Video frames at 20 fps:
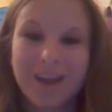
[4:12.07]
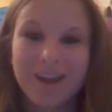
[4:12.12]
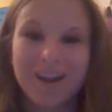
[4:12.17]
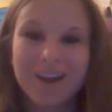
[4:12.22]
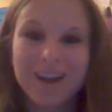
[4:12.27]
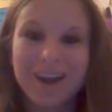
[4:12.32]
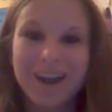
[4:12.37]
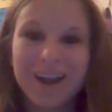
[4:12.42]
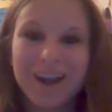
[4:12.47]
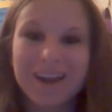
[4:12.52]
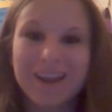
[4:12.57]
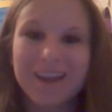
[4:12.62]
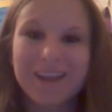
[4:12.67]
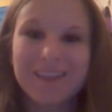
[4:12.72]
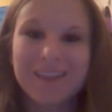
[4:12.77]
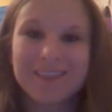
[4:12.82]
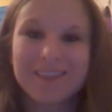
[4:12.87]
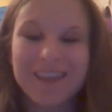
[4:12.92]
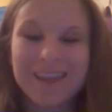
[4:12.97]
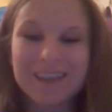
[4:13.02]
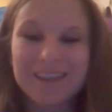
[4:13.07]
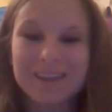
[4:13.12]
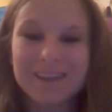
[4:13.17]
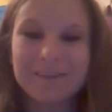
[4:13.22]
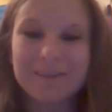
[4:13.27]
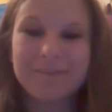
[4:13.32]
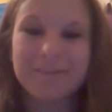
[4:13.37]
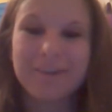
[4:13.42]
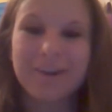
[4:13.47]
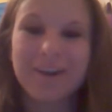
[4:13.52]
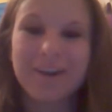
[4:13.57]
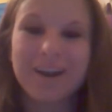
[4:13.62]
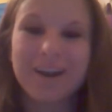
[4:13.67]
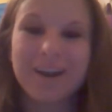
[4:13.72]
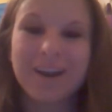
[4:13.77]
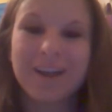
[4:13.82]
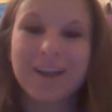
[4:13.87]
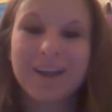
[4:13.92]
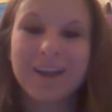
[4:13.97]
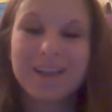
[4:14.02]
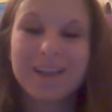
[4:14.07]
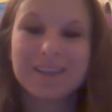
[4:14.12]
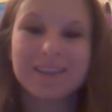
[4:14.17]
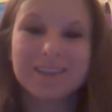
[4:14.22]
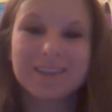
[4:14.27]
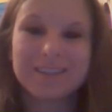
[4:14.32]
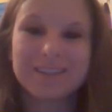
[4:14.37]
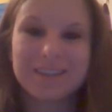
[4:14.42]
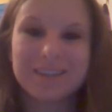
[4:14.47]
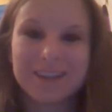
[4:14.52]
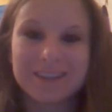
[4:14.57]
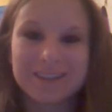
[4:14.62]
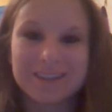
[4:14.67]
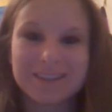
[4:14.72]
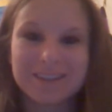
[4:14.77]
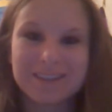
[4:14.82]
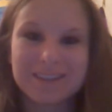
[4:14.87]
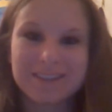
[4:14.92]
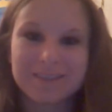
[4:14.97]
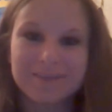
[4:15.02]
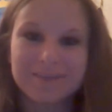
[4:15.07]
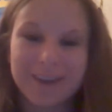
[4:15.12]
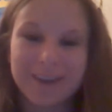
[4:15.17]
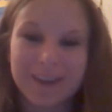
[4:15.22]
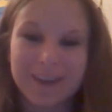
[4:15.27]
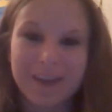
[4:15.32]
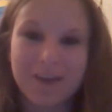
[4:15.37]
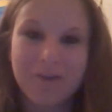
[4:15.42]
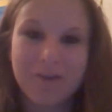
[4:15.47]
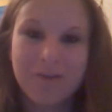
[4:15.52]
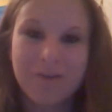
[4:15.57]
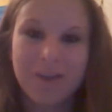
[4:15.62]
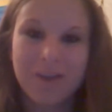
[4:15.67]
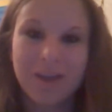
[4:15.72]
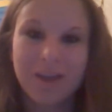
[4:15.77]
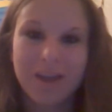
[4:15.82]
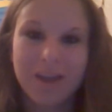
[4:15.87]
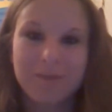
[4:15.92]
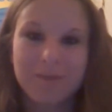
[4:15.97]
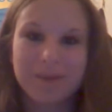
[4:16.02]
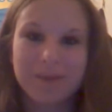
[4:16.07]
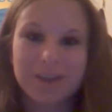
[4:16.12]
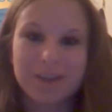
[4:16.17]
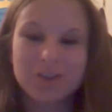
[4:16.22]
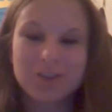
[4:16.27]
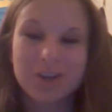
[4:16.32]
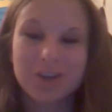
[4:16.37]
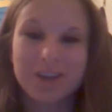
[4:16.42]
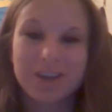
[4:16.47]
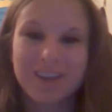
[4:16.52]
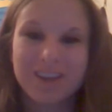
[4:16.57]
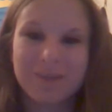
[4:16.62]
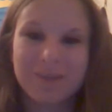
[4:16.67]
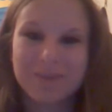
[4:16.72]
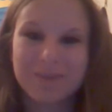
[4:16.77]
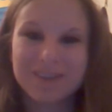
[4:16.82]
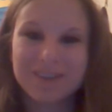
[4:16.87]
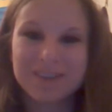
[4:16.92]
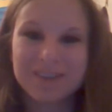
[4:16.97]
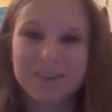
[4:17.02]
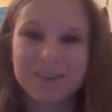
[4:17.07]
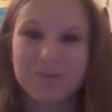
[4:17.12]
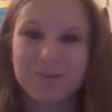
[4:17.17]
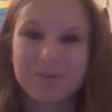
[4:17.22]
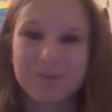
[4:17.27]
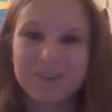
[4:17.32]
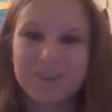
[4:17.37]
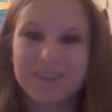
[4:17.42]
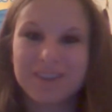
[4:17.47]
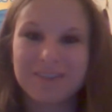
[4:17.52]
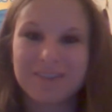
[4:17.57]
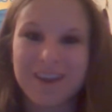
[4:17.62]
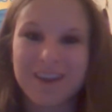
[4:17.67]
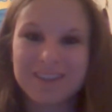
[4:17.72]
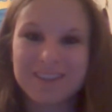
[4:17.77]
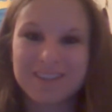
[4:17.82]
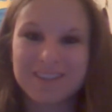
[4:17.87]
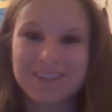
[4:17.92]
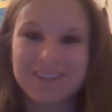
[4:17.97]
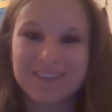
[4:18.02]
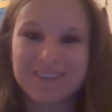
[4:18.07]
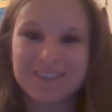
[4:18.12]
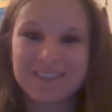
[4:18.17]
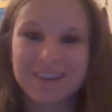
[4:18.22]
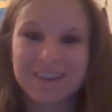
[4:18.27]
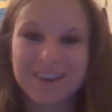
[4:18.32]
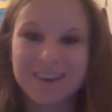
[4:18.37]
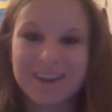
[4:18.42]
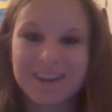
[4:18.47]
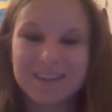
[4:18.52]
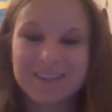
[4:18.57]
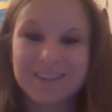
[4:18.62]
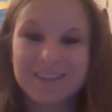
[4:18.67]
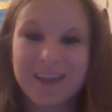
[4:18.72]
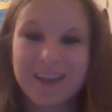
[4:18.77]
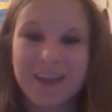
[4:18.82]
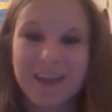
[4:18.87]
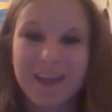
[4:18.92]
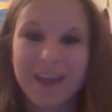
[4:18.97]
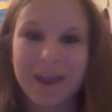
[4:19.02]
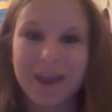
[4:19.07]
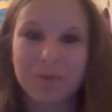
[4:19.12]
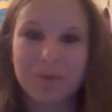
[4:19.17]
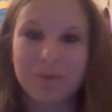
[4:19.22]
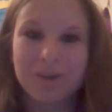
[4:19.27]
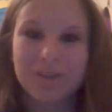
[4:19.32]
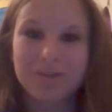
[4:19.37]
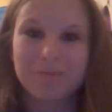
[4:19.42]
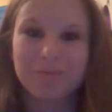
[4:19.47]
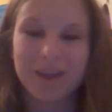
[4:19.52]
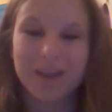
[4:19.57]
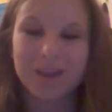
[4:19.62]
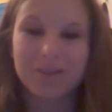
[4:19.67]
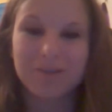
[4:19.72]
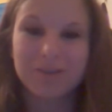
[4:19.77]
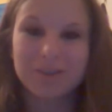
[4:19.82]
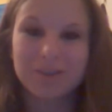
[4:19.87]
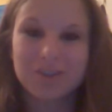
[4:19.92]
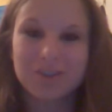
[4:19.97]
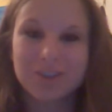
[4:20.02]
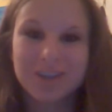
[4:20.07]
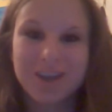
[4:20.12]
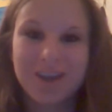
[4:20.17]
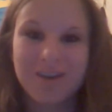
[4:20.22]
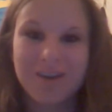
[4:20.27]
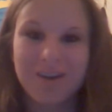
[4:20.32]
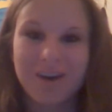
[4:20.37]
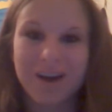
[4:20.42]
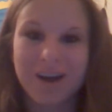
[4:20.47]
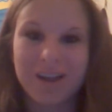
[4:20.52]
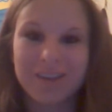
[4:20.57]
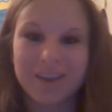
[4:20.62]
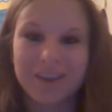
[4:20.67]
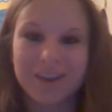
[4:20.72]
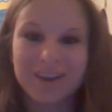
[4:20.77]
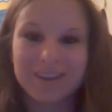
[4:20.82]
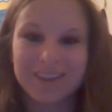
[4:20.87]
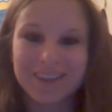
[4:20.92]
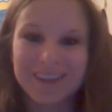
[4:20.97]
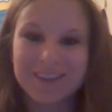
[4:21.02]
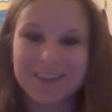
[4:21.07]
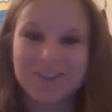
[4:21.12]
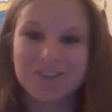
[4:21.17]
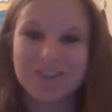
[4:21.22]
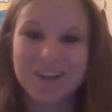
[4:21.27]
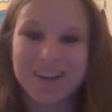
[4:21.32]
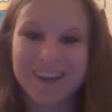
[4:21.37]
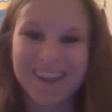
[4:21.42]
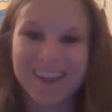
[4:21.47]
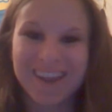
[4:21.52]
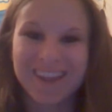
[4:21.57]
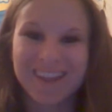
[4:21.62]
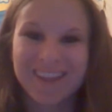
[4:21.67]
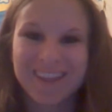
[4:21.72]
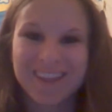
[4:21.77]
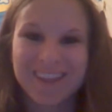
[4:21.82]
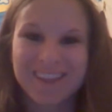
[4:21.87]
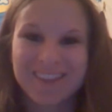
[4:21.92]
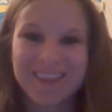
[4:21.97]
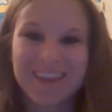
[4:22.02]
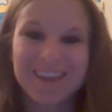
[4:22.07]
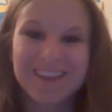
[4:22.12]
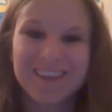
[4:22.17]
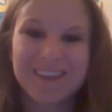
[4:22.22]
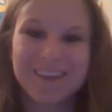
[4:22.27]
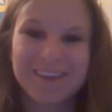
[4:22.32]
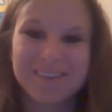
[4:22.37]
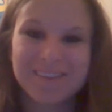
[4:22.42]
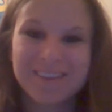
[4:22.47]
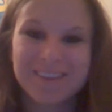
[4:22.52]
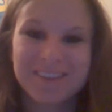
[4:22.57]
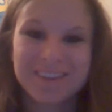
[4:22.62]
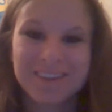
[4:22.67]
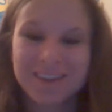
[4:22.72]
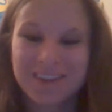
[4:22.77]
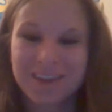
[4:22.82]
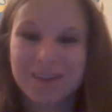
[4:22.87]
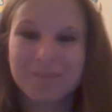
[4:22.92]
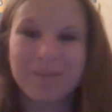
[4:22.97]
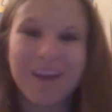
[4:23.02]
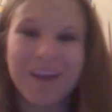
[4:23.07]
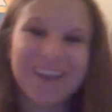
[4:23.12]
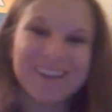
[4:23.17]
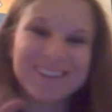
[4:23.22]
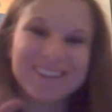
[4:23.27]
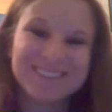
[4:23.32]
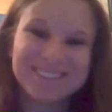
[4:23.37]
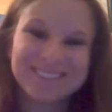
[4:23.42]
Alrighty, thank you for listening to this video. Make sure you keep in tune with the rest of the series and with Michael and Chanel on their LEED journey. Thank you. Goodbye.